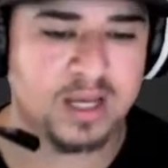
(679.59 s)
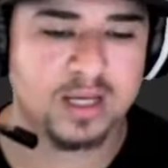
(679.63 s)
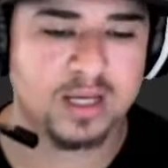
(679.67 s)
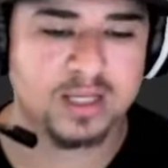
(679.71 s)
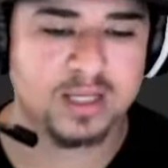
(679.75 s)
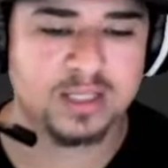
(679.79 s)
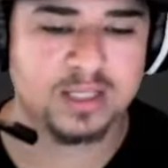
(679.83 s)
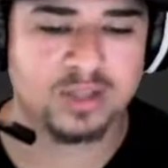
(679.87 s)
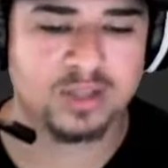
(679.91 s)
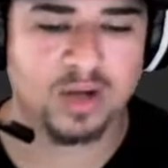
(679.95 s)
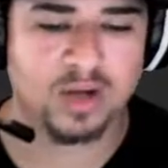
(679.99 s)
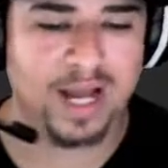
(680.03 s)

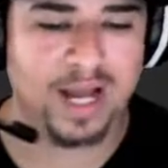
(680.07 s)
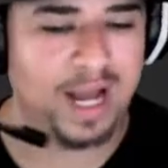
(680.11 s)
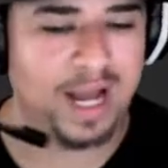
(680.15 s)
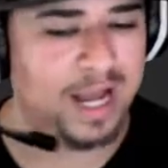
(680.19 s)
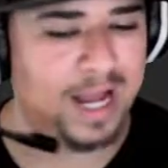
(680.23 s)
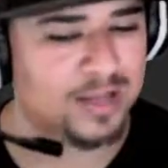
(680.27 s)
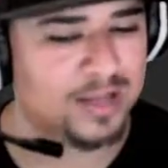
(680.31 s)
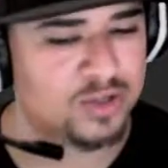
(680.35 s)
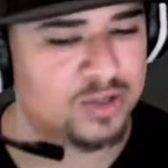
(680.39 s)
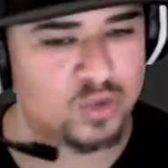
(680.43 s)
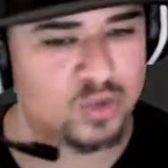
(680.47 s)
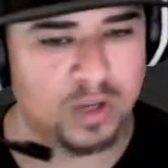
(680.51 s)
So I
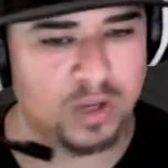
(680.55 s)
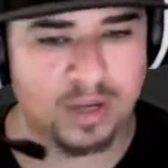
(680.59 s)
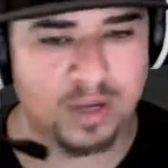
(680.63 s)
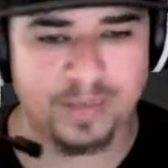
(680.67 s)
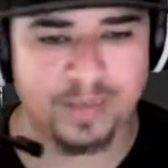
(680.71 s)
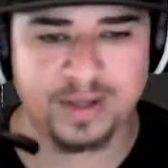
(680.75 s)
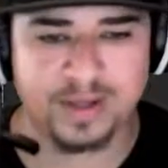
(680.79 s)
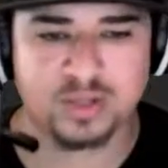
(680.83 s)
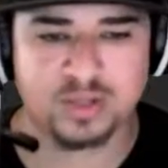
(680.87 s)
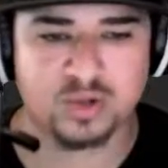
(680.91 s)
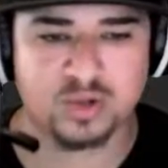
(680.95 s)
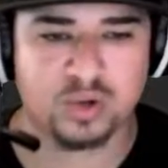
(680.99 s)
just want to
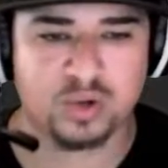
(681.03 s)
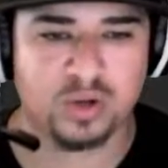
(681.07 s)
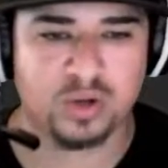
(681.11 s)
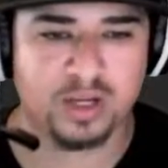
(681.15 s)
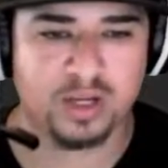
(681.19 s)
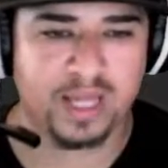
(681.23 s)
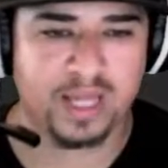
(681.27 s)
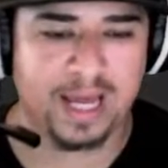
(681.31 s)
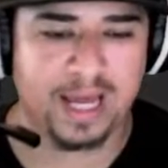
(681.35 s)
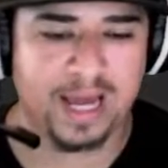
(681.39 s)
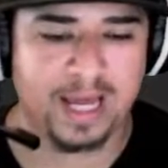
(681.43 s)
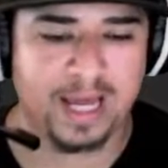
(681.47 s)
make sure
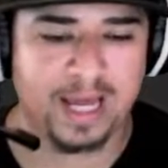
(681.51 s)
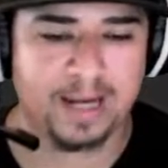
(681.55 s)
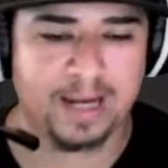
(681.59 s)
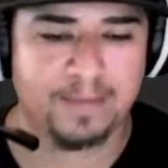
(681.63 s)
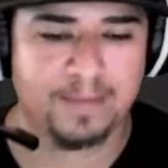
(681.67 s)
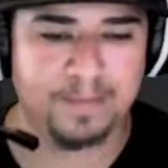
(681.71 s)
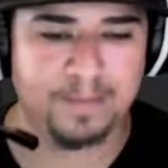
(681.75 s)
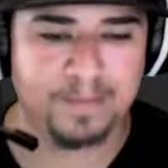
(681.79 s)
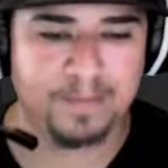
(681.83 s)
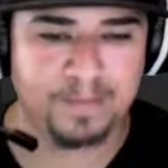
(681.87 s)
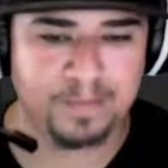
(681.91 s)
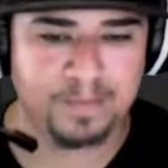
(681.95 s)
that
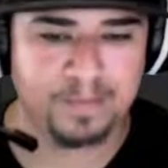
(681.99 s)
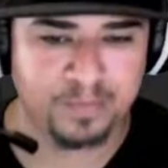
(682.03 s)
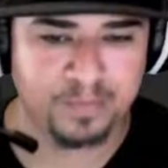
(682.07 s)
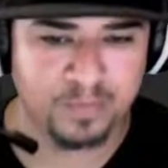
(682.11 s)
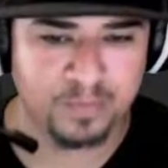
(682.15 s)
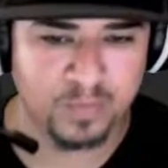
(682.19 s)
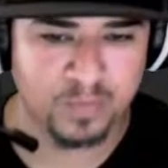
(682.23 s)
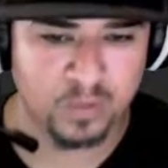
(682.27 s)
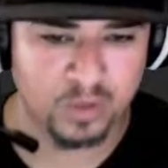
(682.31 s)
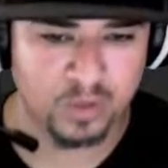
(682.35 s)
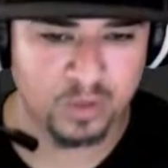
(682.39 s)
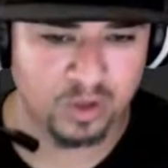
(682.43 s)

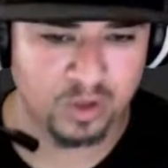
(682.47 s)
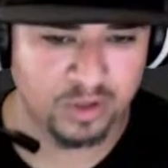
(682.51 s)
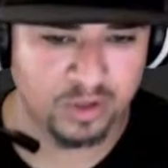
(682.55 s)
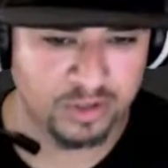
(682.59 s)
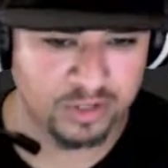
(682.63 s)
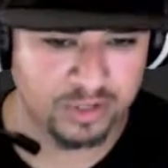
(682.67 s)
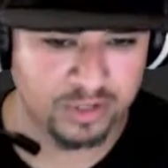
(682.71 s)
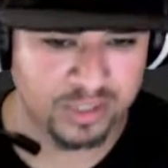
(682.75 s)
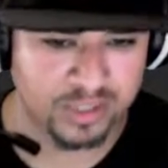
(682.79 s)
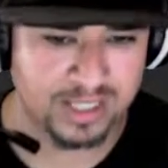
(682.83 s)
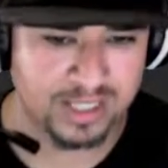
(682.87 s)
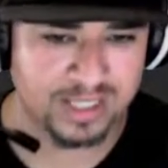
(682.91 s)
we're
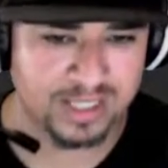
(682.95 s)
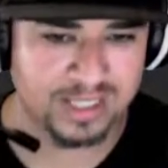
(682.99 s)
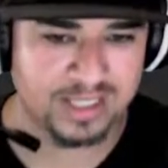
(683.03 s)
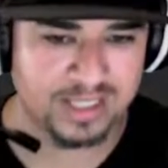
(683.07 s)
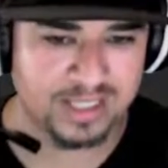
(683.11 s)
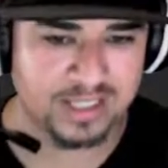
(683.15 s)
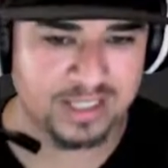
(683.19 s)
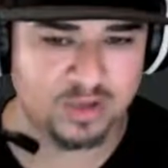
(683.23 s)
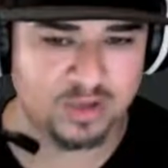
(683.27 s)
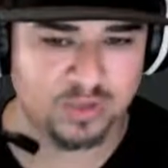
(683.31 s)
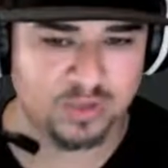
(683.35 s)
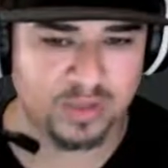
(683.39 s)
understanding
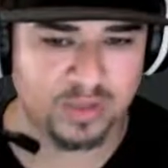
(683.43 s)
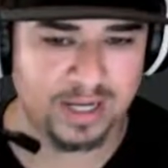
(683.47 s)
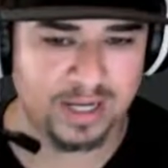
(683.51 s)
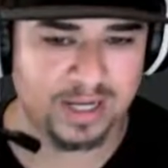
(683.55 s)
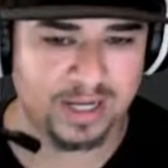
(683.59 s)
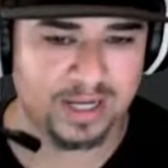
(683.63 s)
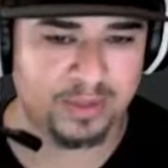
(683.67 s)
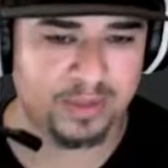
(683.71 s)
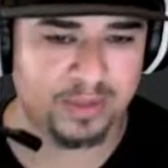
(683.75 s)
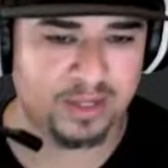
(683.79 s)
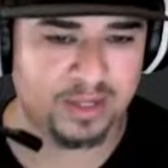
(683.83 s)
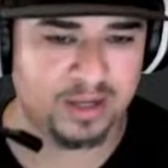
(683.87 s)
this
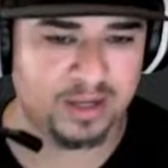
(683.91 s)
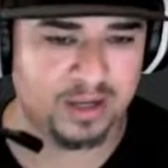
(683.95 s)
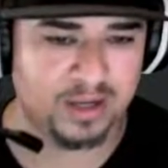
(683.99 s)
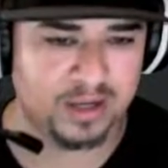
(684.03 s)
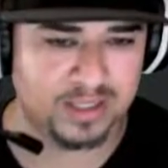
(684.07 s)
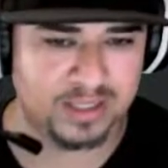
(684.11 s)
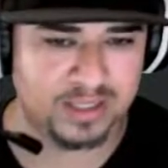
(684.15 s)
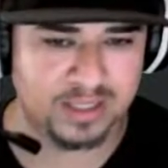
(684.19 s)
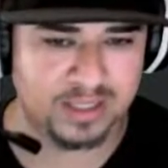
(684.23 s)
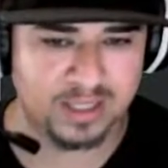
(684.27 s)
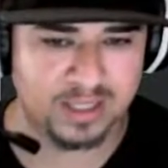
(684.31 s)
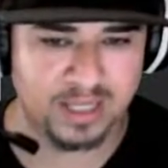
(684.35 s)
correctly,
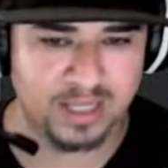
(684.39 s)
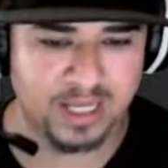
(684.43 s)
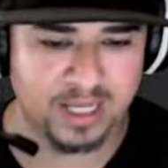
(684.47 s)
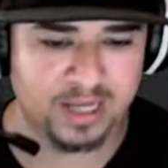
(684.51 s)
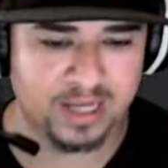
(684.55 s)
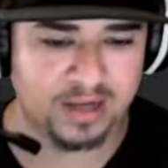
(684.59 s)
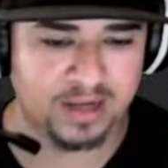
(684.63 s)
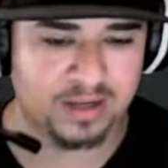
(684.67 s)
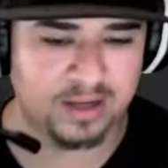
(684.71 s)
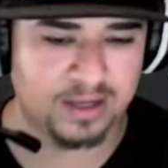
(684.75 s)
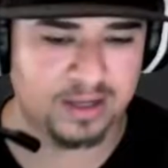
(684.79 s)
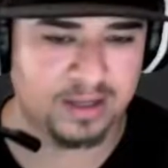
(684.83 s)
because
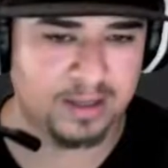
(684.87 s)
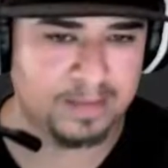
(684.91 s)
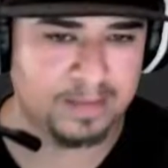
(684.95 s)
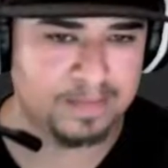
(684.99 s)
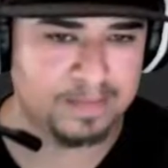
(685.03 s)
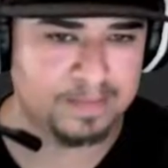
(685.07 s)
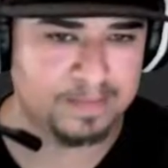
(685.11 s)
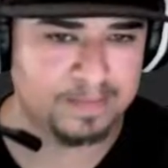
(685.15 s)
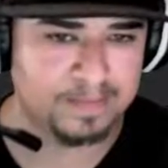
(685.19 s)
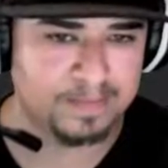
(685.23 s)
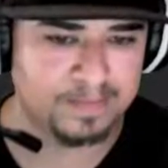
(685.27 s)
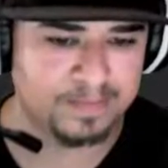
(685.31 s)
here
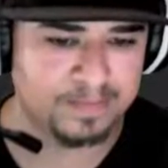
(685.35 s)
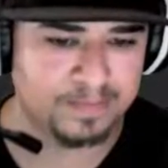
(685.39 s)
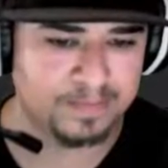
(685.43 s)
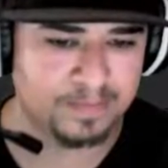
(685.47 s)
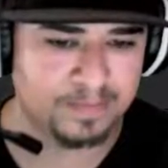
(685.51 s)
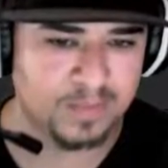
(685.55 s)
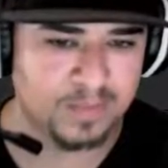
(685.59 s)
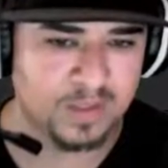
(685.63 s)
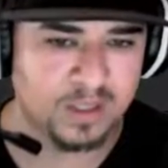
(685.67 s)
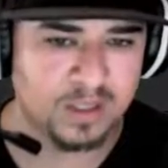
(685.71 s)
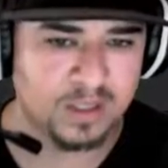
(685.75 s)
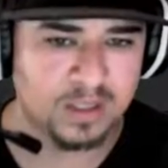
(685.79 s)

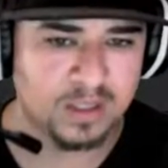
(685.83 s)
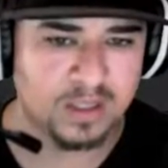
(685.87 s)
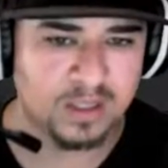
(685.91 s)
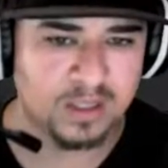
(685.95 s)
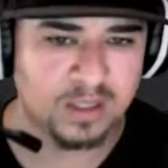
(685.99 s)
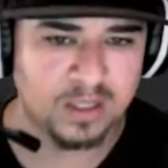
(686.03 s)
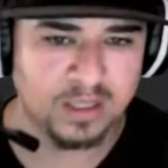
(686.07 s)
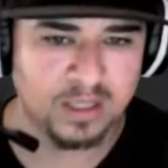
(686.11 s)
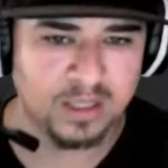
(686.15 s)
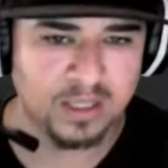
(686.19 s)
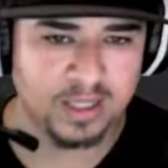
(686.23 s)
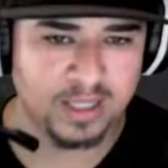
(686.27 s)

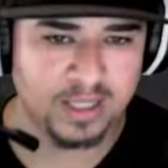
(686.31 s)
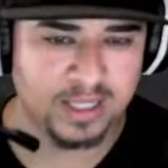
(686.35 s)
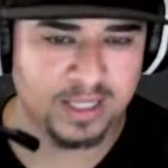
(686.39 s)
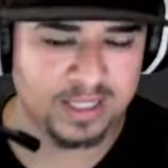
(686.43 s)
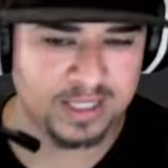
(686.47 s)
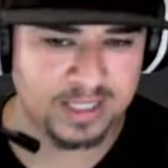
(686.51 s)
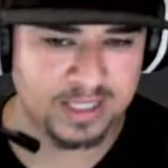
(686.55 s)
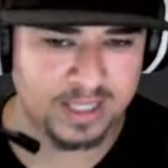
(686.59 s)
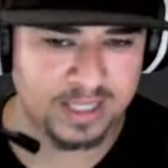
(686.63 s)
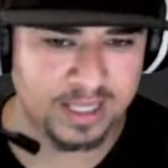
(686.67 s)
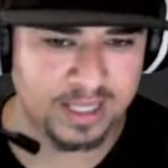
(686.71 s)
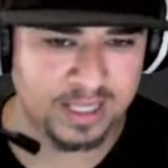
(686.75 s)
it
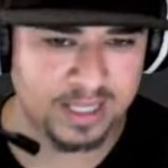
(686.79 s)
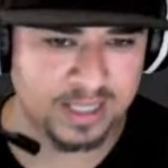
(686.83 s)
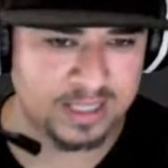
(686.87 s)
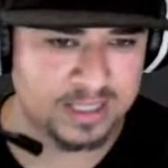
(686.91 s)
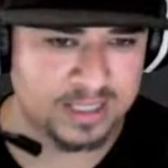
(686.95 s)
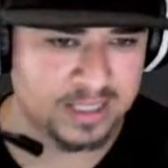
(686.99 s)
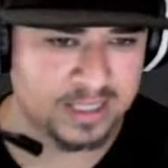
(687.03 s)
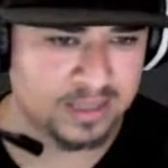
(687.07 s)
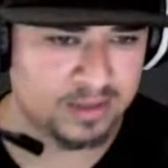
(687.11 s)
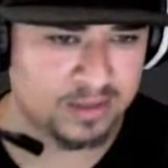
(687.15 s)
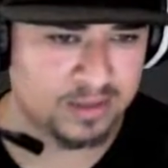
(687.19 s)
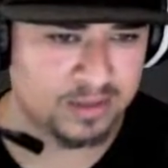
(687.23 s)

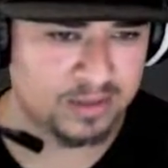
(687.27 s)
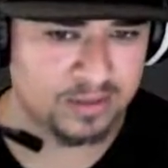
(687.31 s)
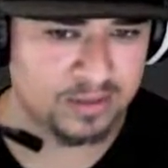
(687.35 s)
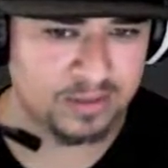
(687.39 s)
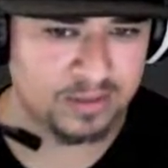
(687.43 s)
says, hold on.